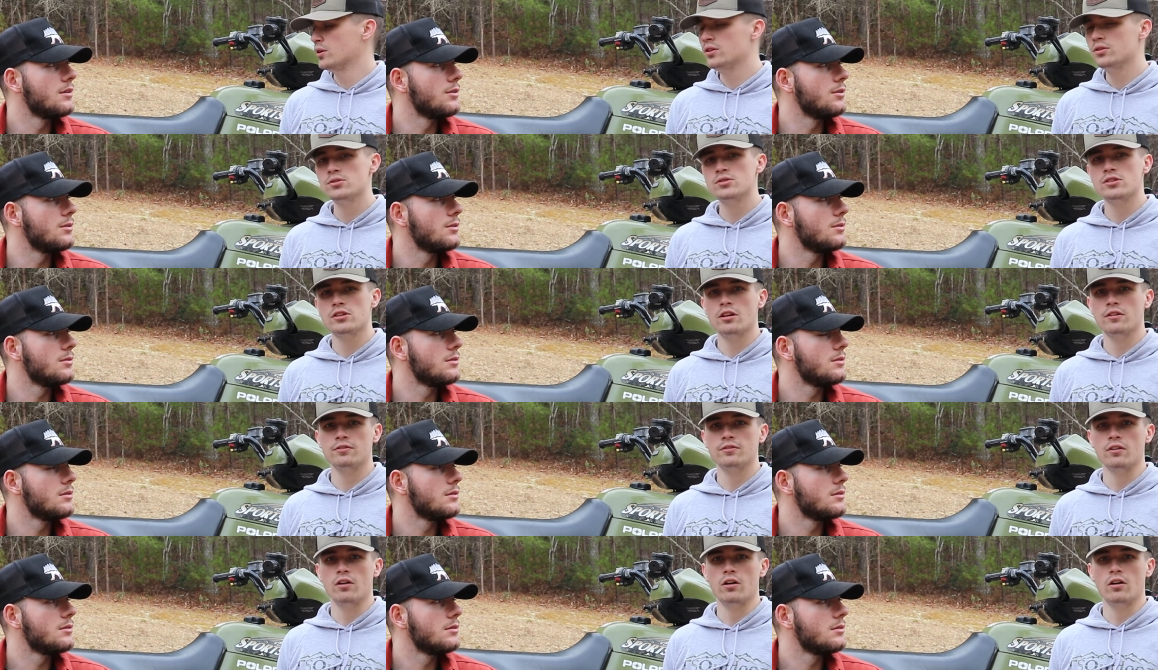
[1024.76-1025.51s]
Speaker 1: we do
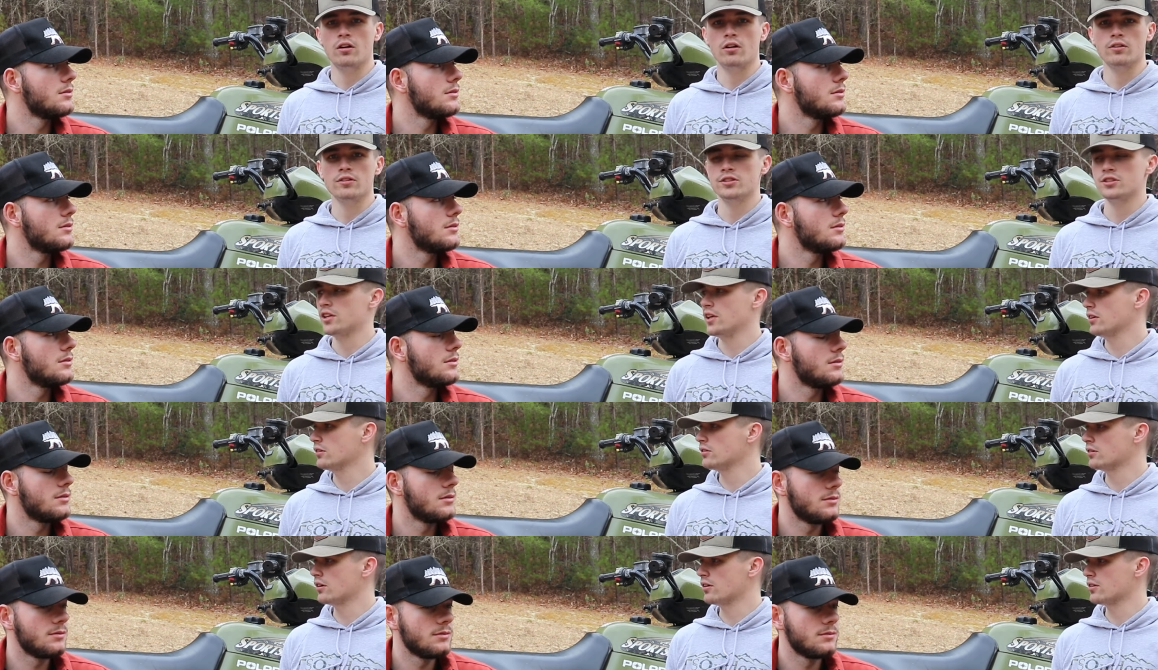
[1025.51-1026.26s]
stuff on the
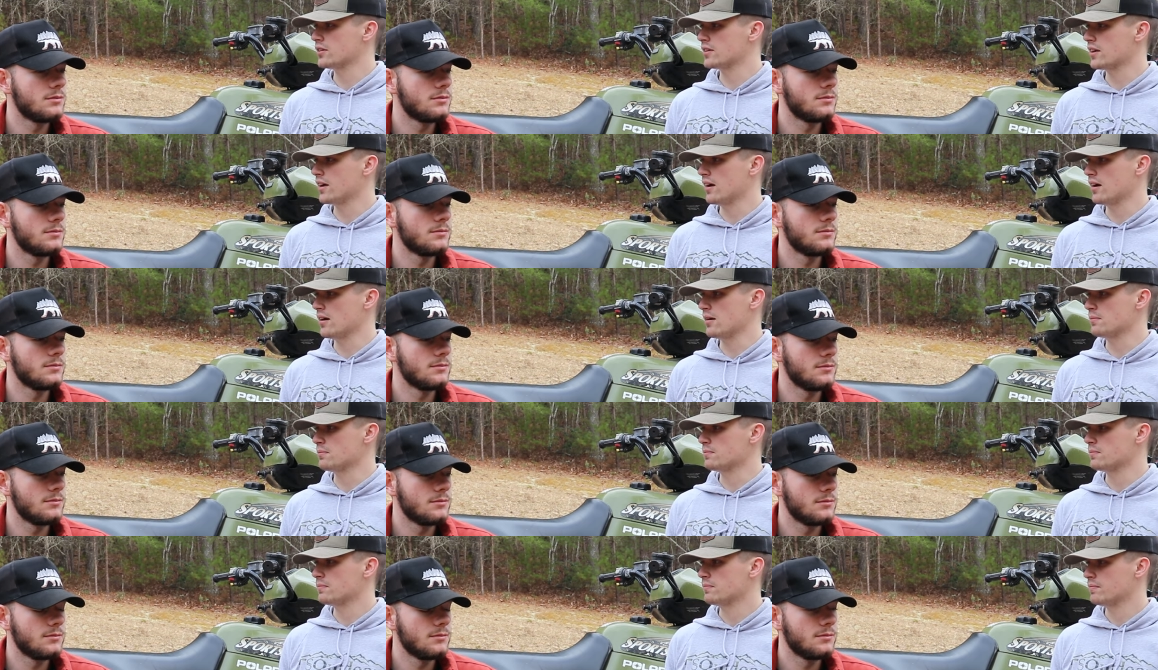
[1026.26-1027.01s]
channel all the
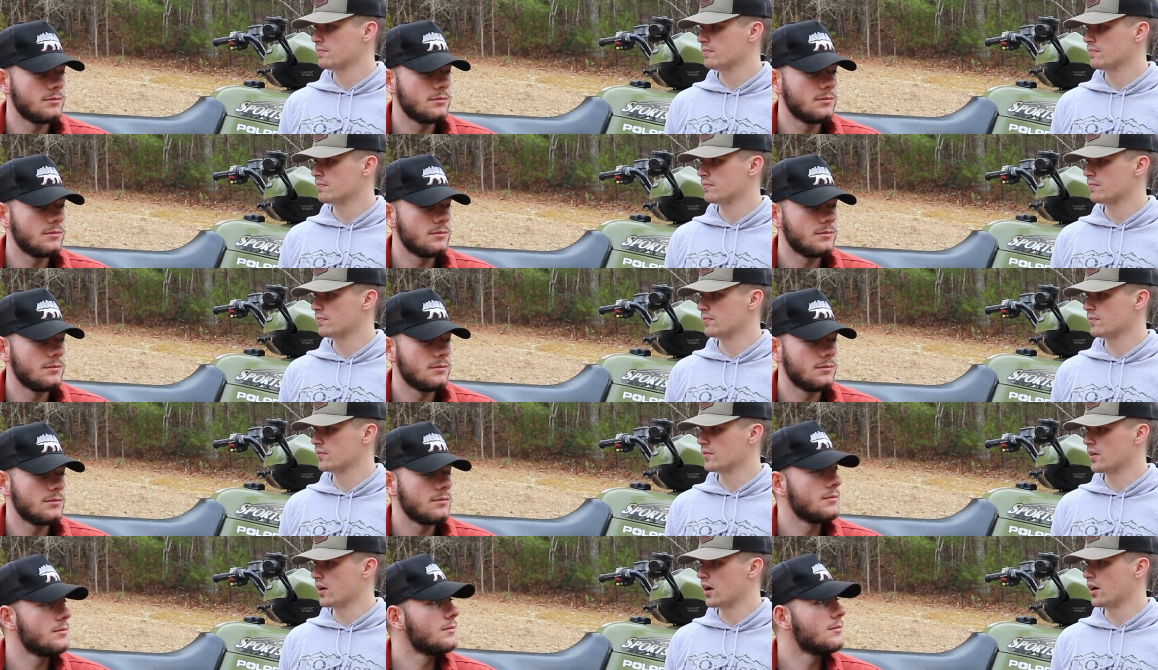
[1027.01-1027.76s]
time,
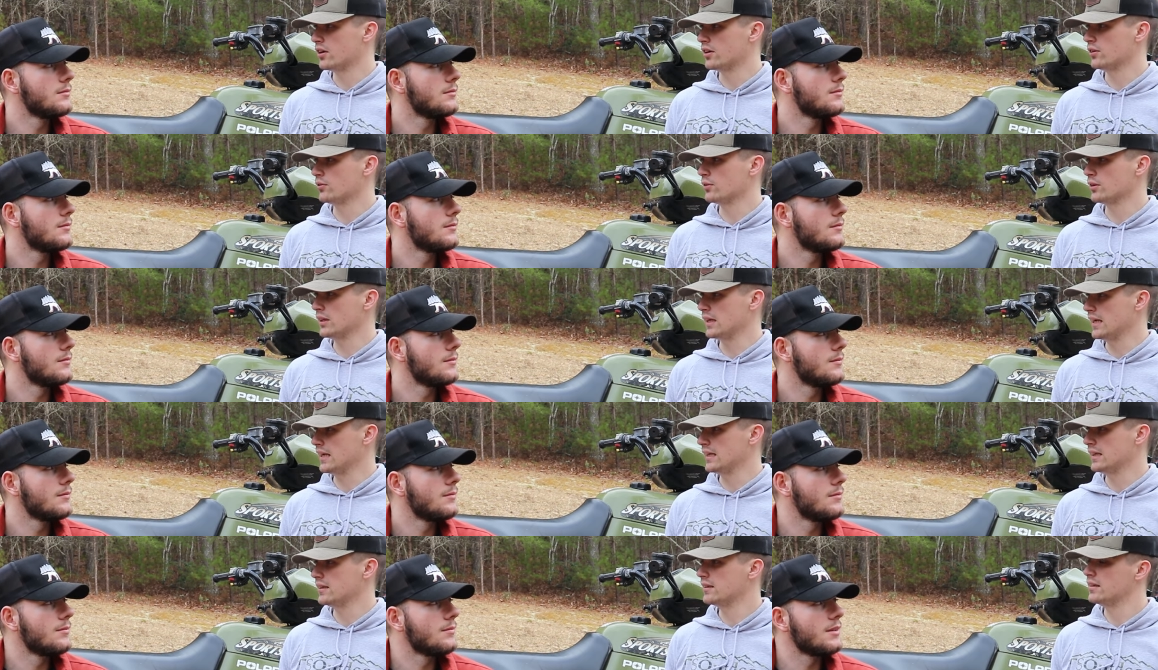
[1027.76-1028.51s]
hunting
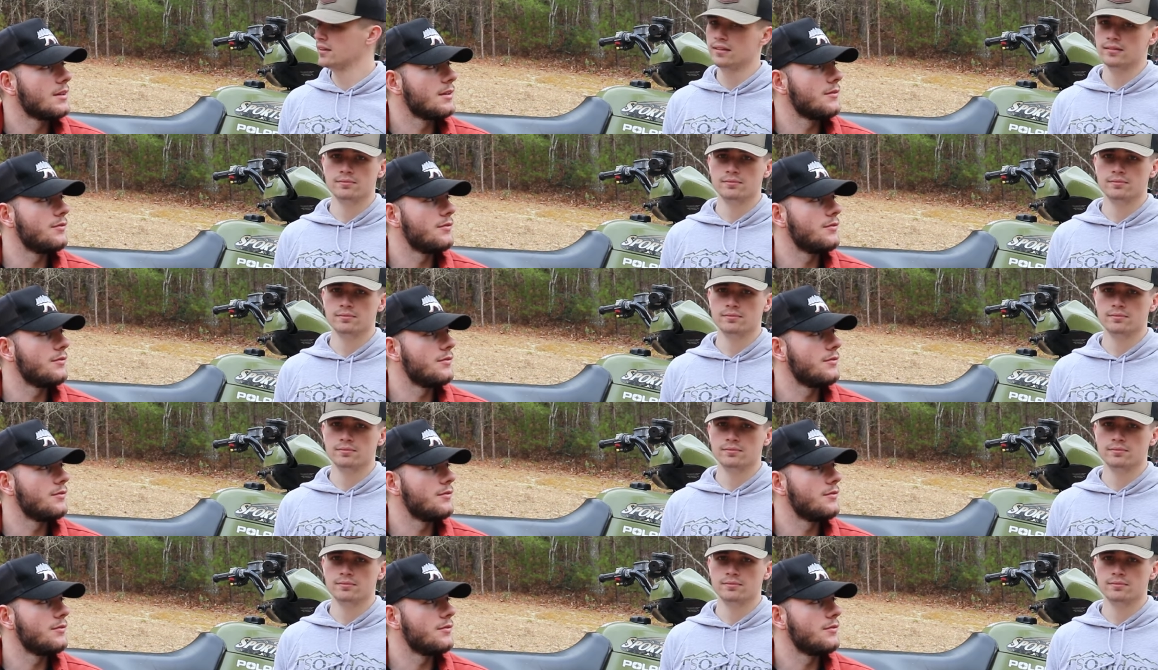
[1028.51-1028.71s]
related.